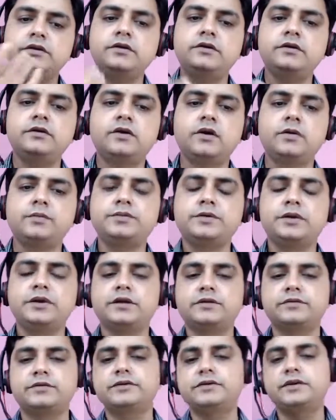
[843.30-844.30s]
Rob said
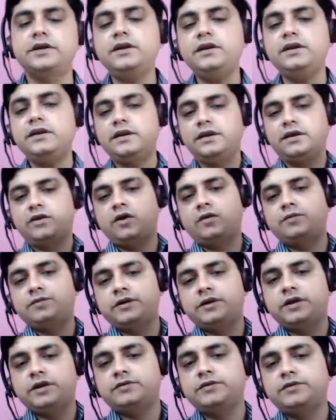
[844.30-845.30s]
XYZ, Rob said
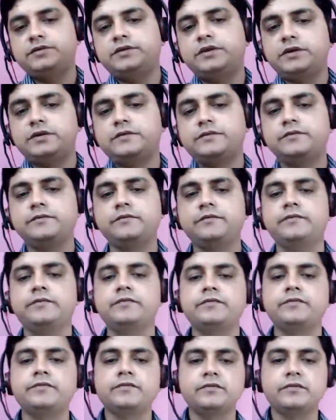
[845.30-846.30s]
XYZ.
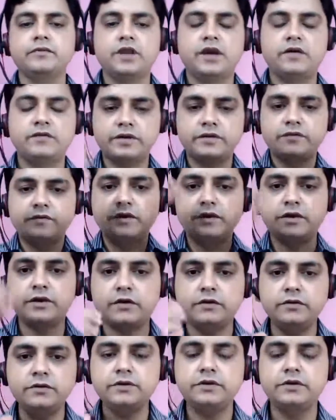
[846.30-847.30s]
After one round,